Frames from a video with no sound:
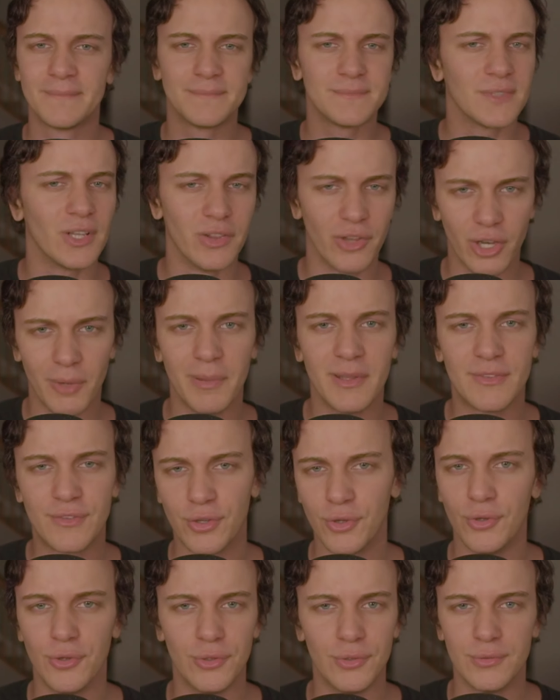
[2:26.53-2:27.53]
a little bit
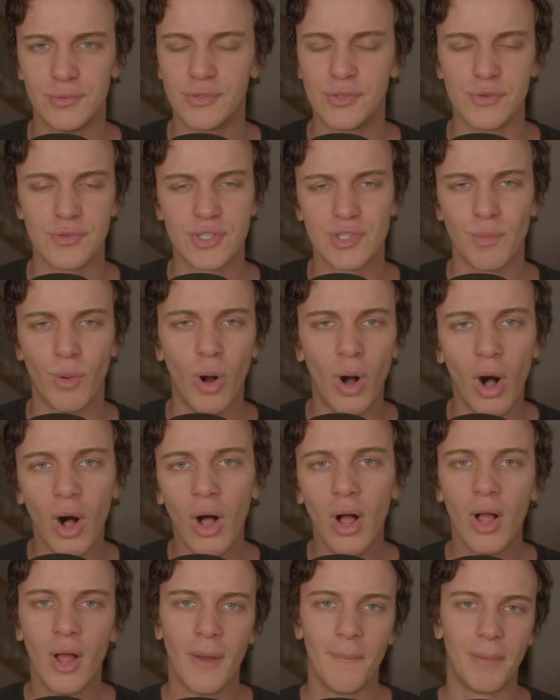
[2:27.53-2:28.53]
too too
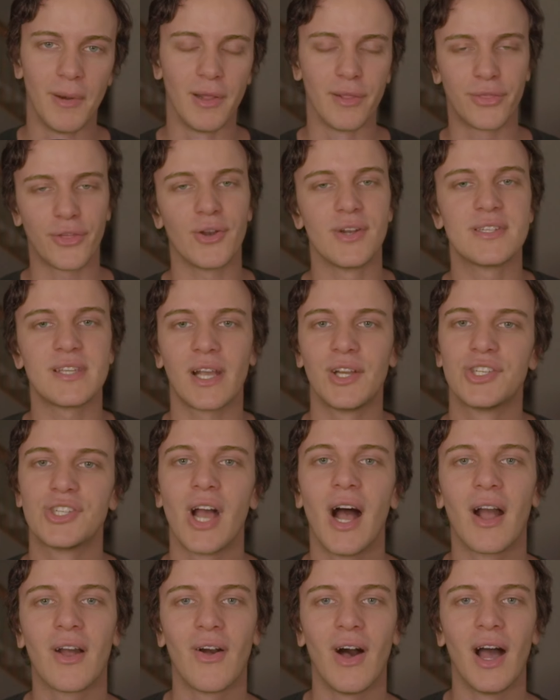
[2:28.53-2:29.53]
small. But in a 30 second
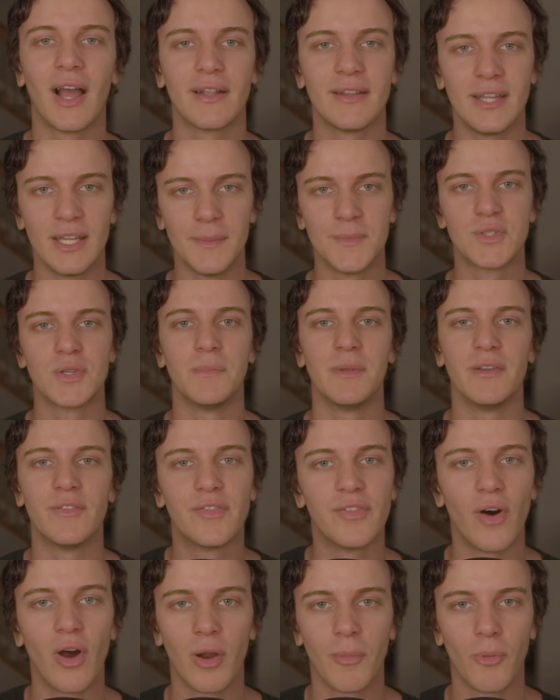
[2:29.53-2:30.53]
shot clock, teams would be
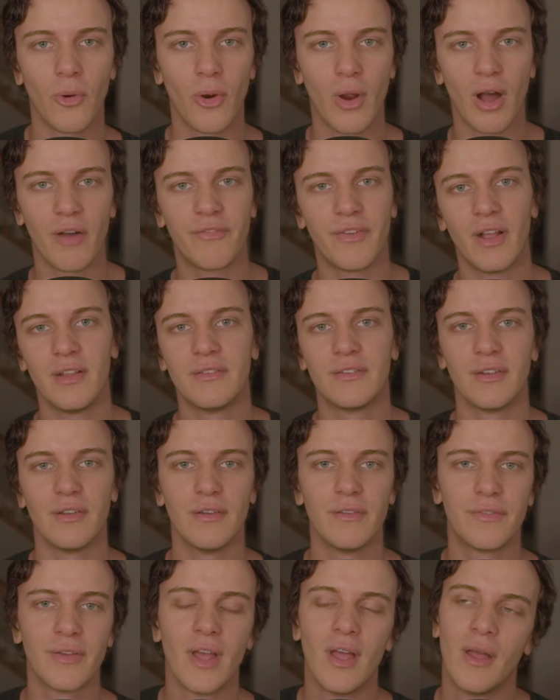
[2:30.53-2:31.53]
far more
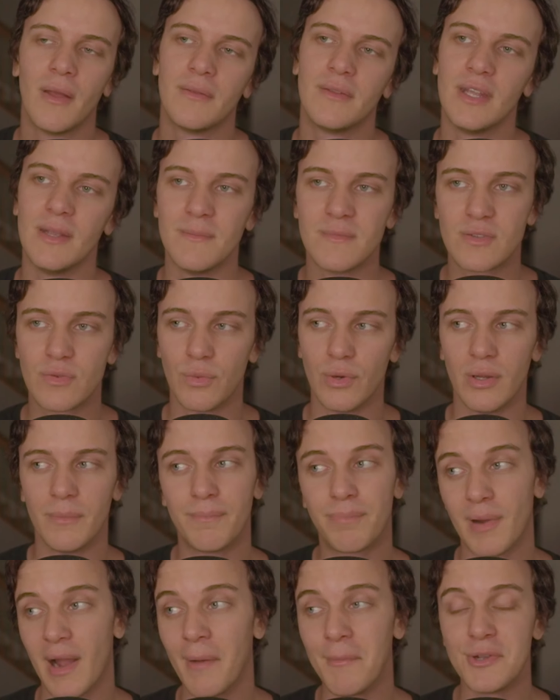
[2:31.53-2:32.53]
offensive. Teams would
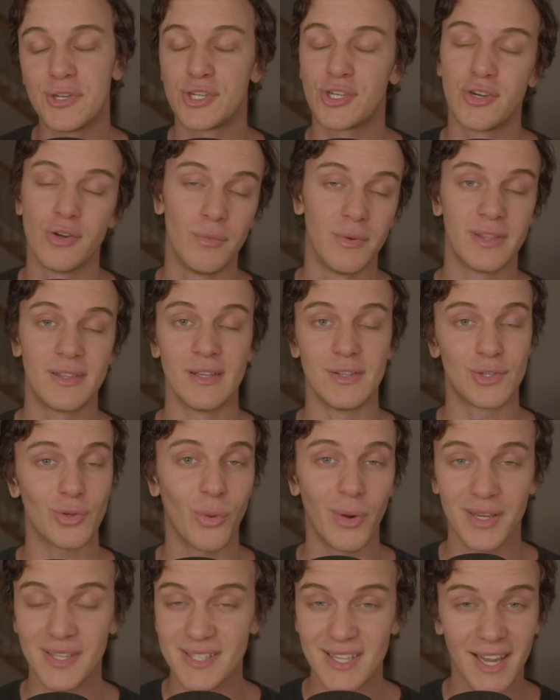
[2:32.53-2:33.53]
probably shoot within
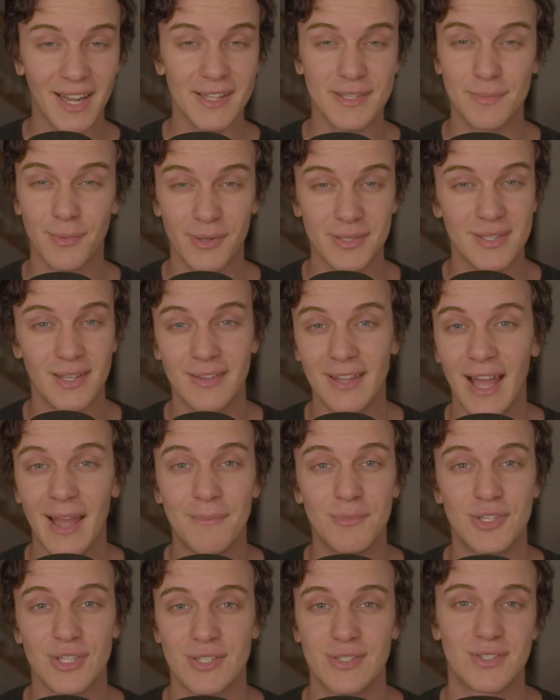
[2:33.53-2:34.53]
20 seconds most of the
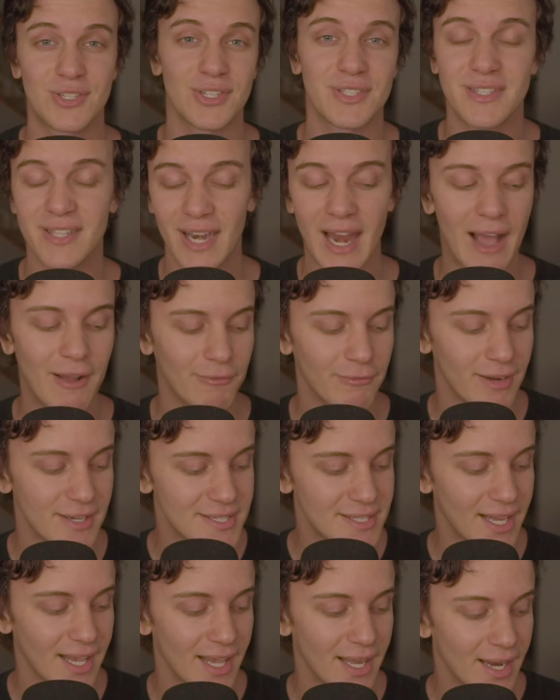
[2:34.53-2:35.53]
time, just just to not
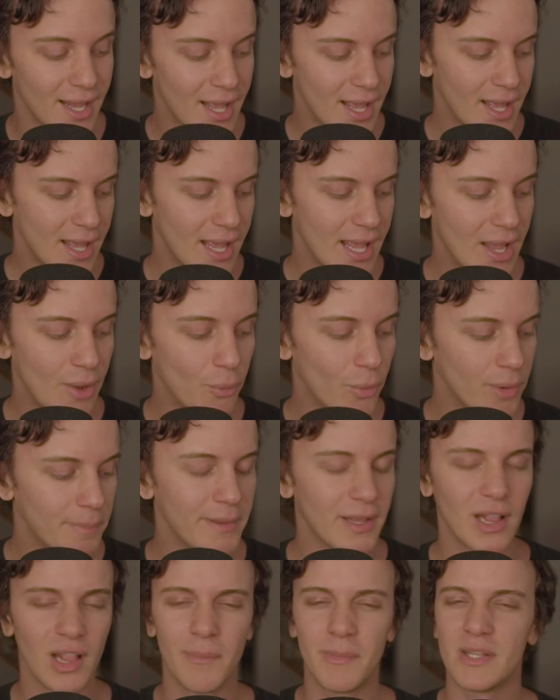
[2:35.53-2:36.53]
risk it. It would
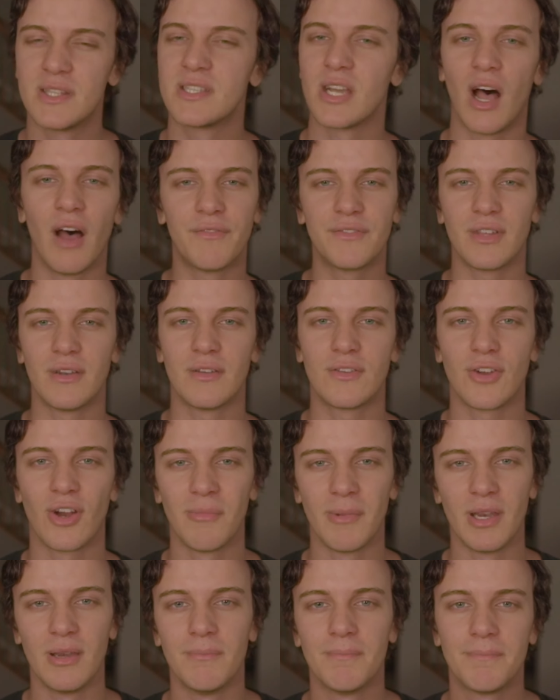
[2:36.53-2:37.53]
be a little bit tough to
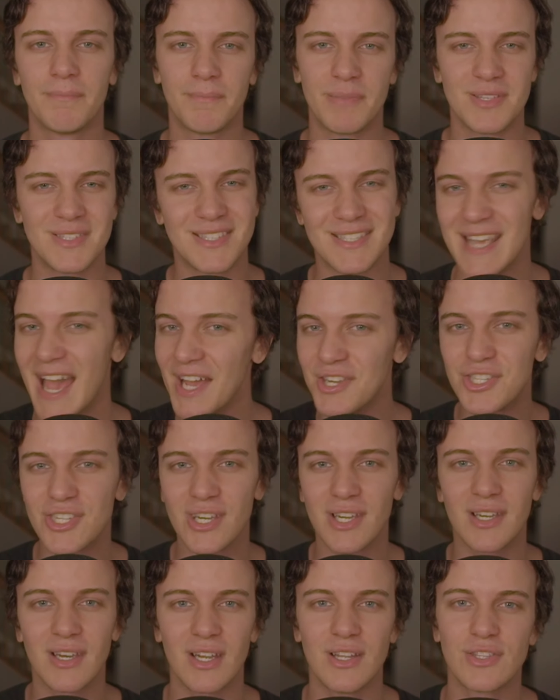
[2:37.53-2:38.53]
determine
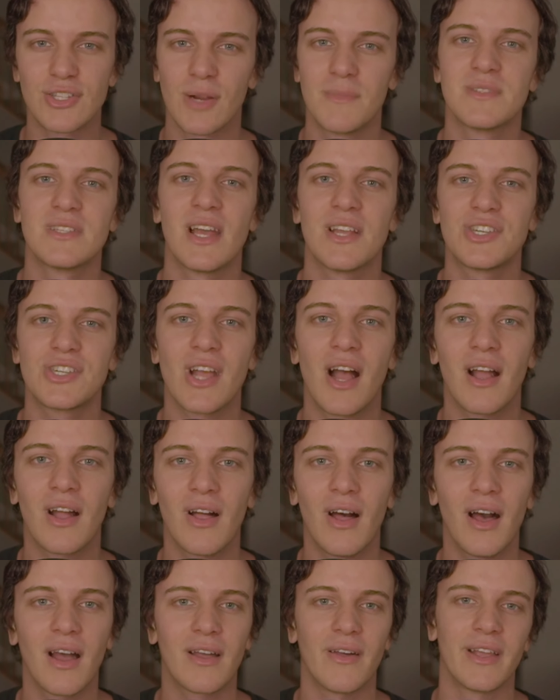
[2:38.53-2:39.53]
possession in terms of that shot
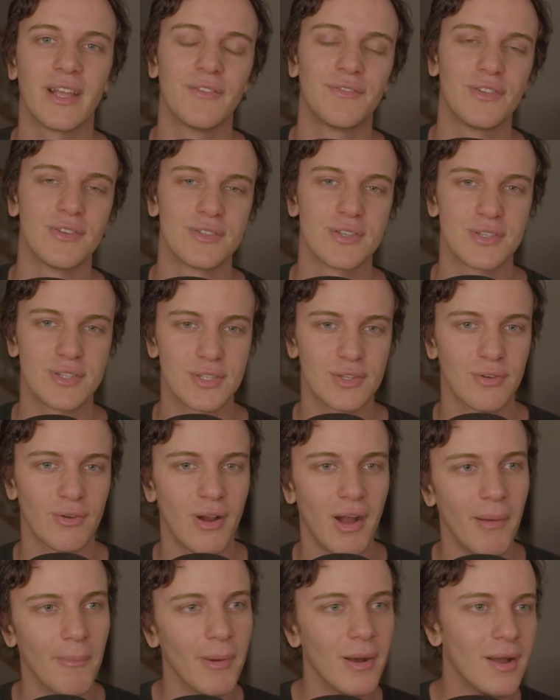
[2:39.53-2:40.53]
clock. Like if there's a
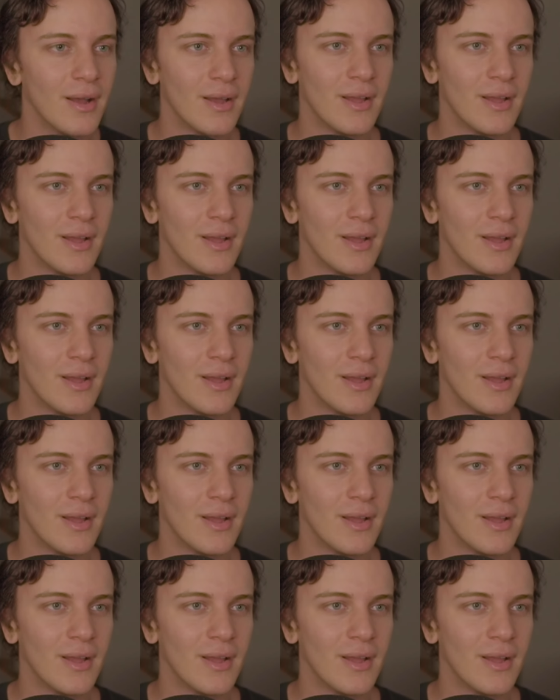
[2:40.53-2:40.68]
scrum,